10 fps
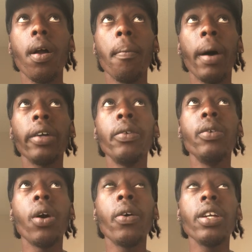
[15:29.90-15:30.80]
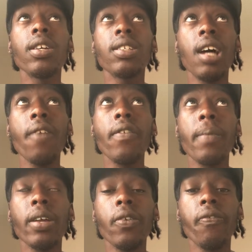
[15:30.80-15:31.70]
by you knowing yourself and
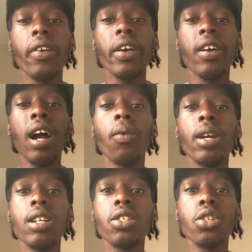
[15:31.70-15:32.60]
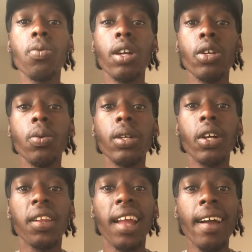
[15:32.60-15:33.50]
by you figuring out what it is you want to do with
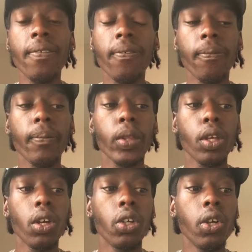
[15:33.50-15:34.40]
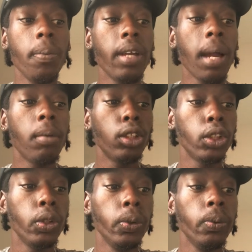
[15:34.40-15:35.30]
your life, you'll be able
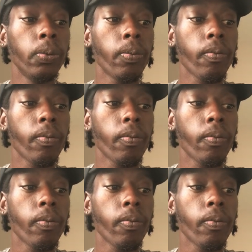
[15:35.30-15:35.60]
to